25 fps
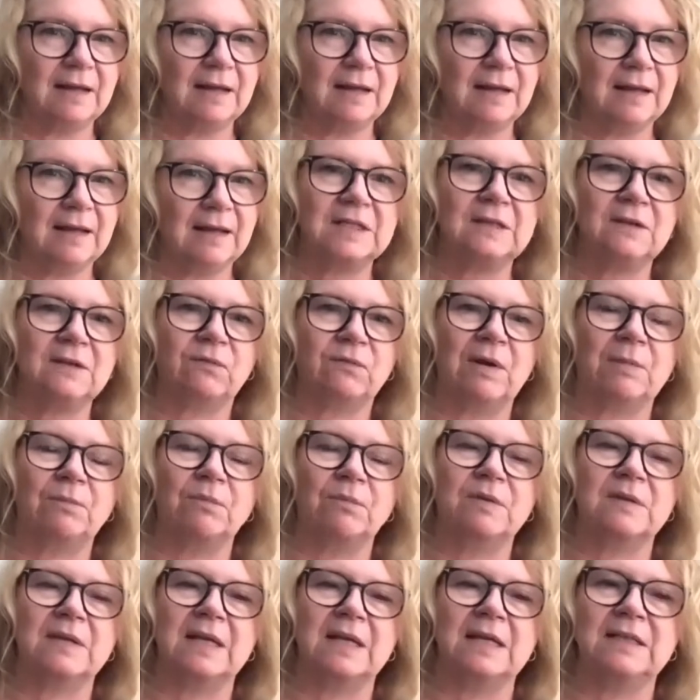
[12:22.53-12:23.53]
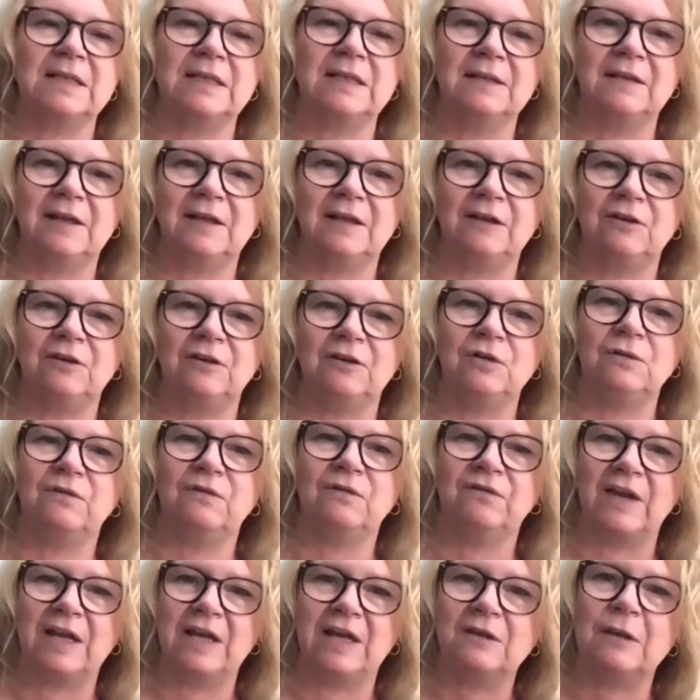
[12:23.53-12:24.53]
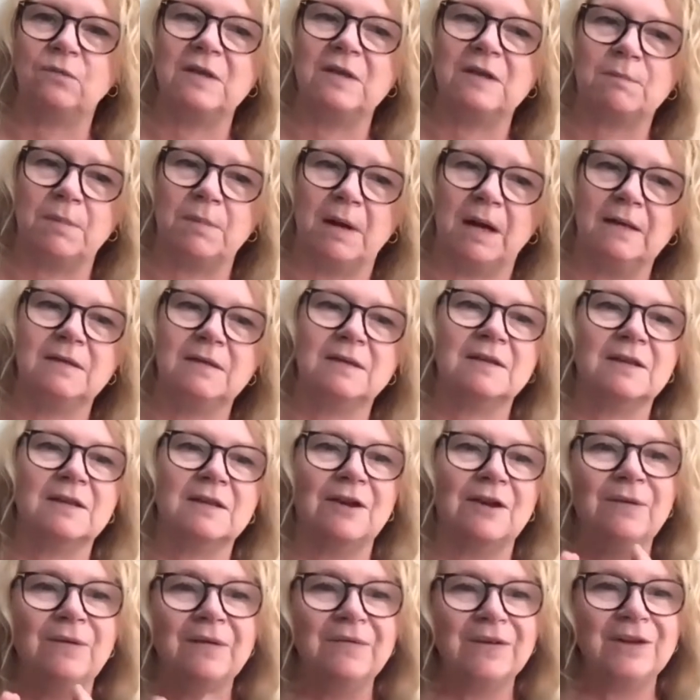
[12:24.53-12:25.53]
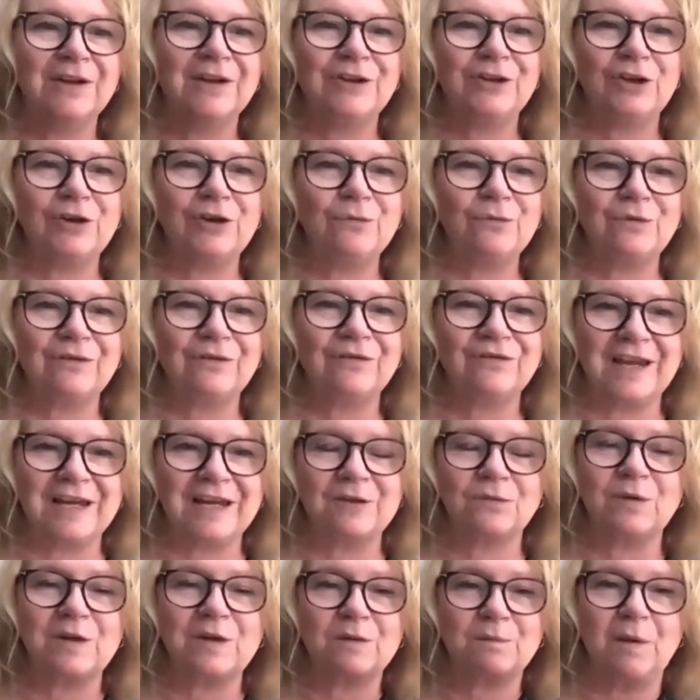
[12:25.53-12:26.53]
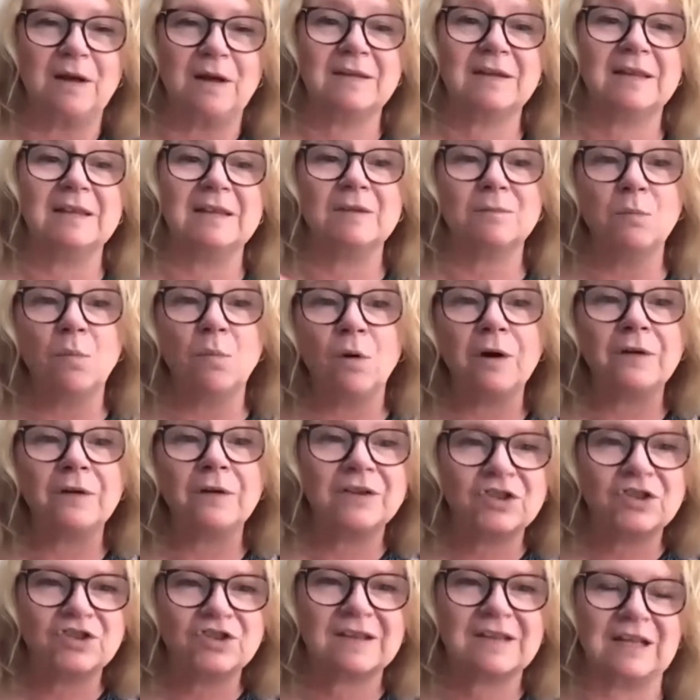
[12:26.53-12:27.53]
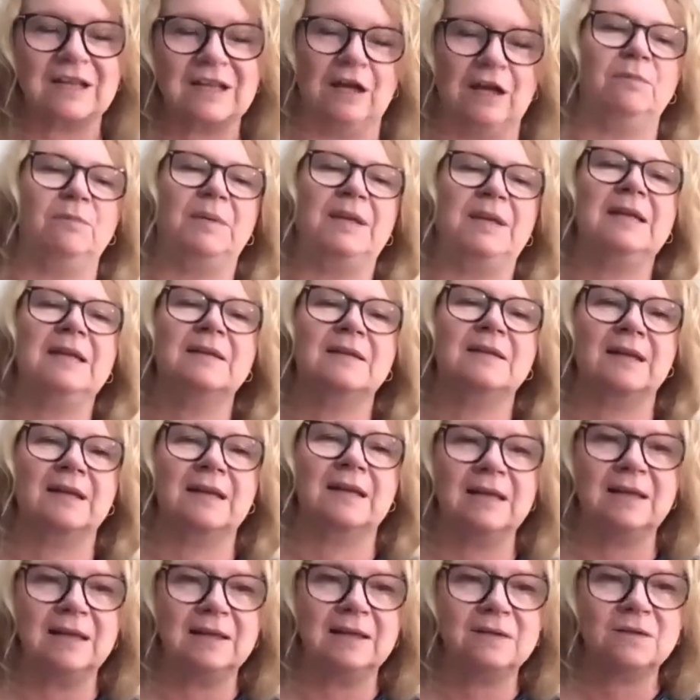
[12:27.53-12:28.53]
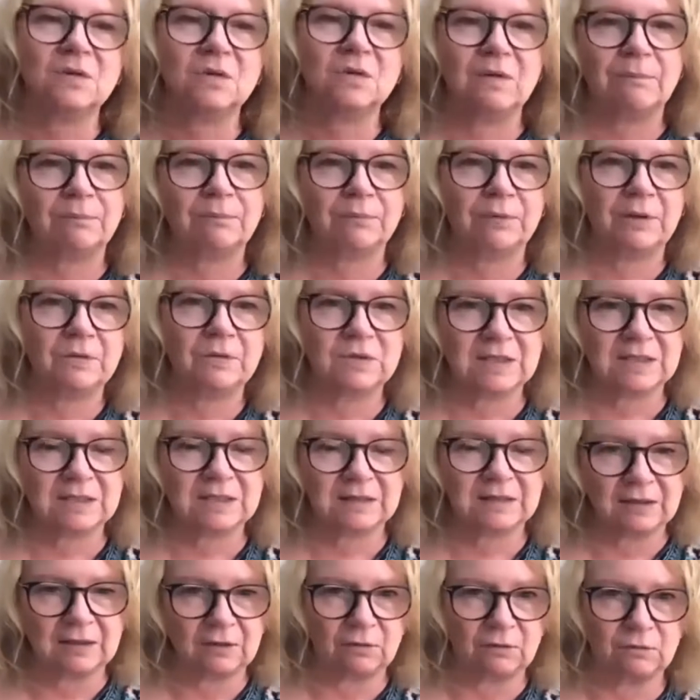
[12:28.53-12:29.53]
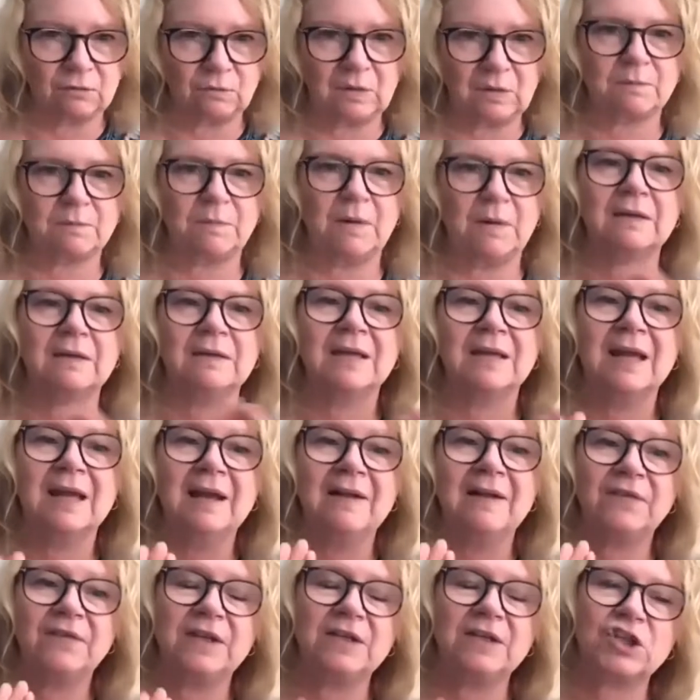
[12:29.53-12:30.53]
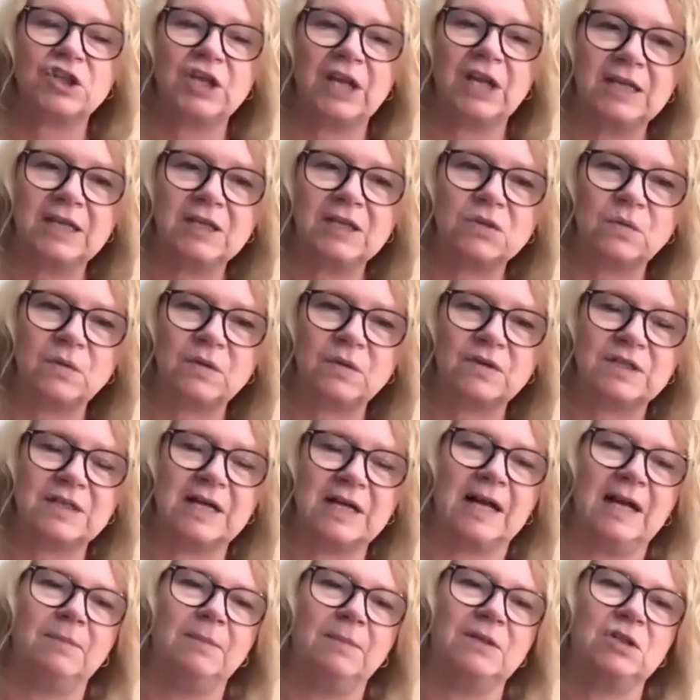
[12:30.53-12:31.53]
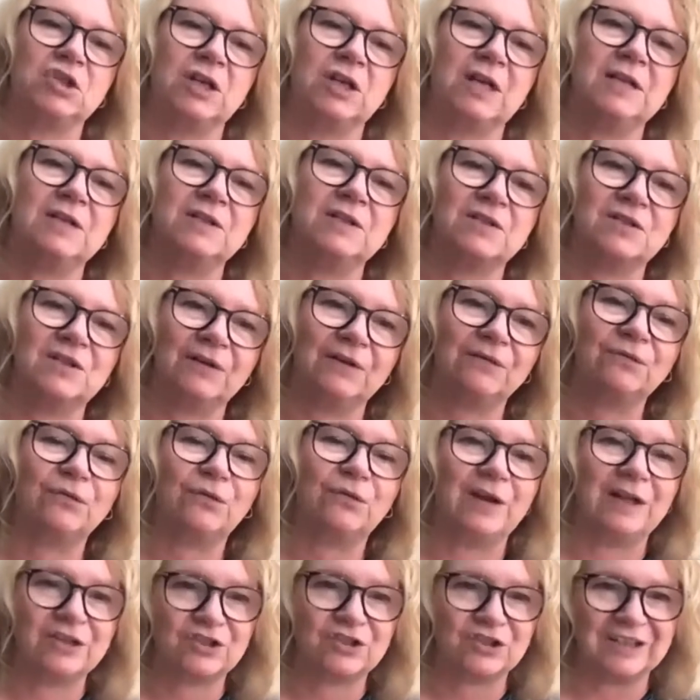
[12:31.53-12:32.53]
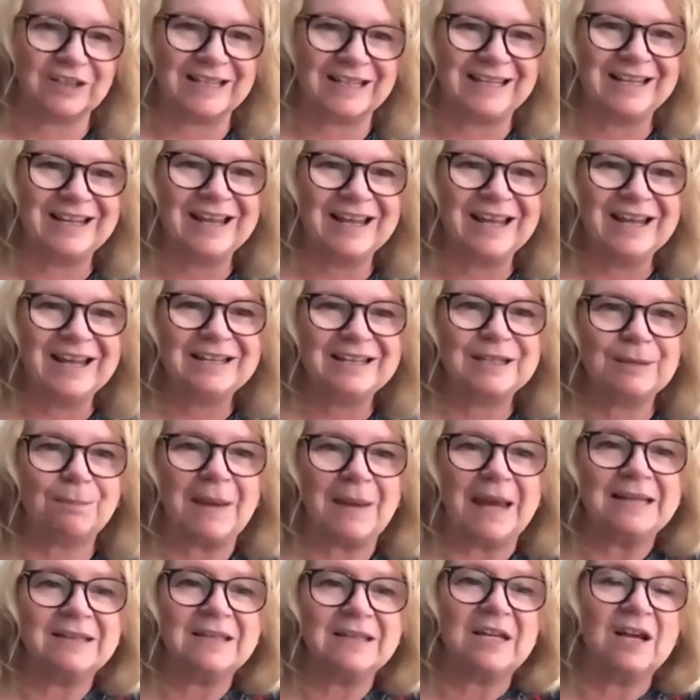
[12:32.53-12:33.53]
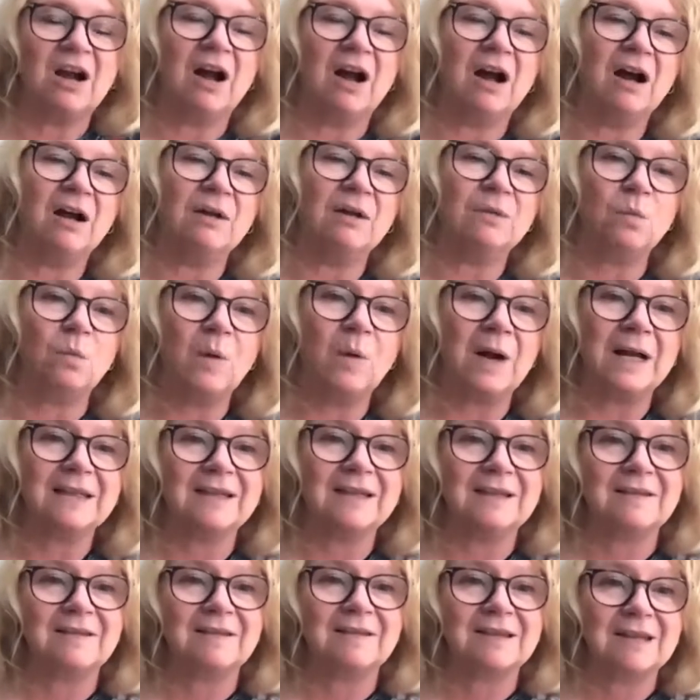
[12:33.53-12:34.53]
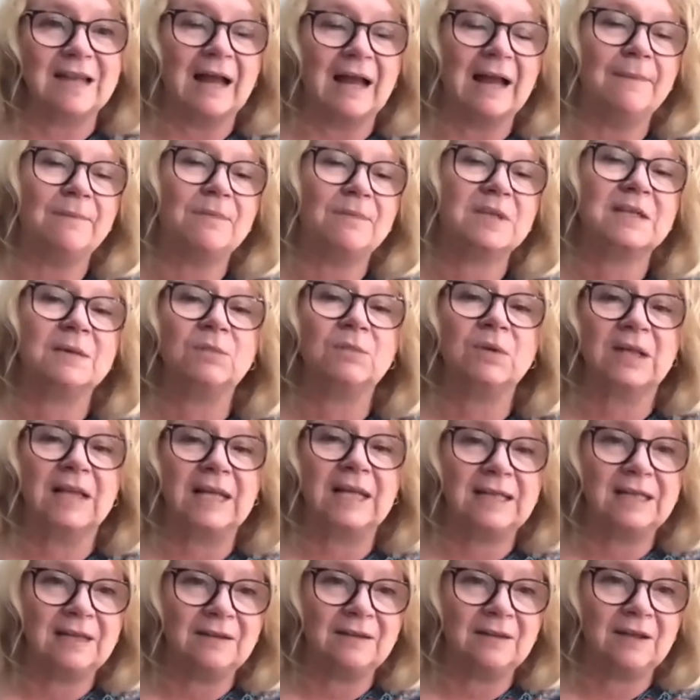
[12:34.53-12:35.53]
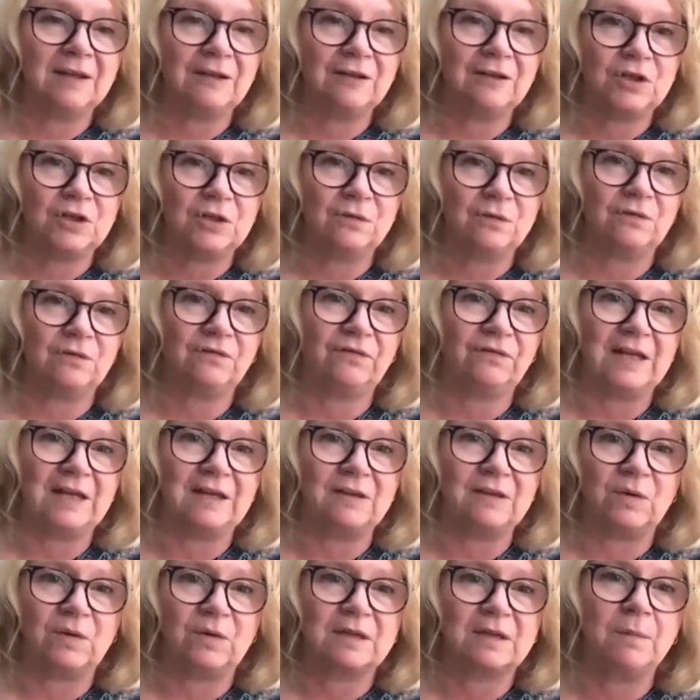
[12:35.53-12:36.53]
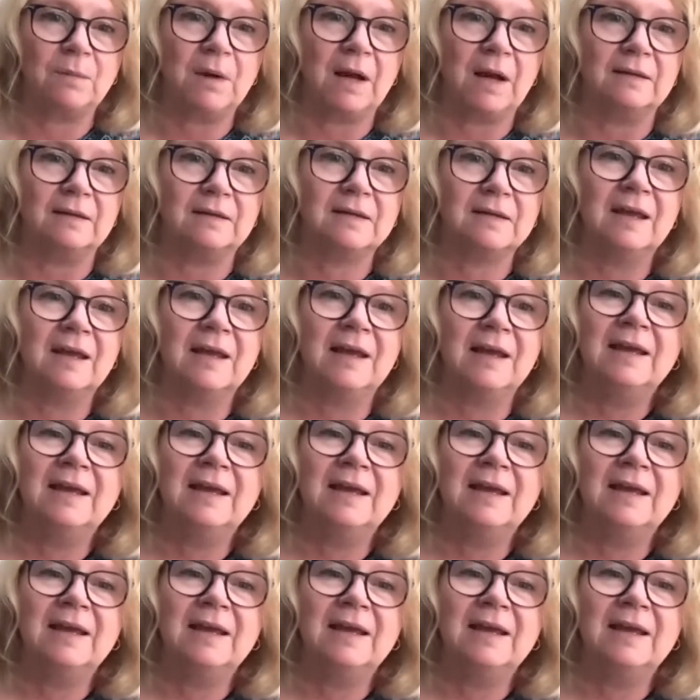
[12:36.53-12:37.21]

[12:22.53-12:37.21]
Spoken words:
11 proteins representing the acute phase response. So acute phase response is more than just CRP. It's a cluster of proteins that are in response. They change with time and change differentially depending on what is stimulating the acute phase response.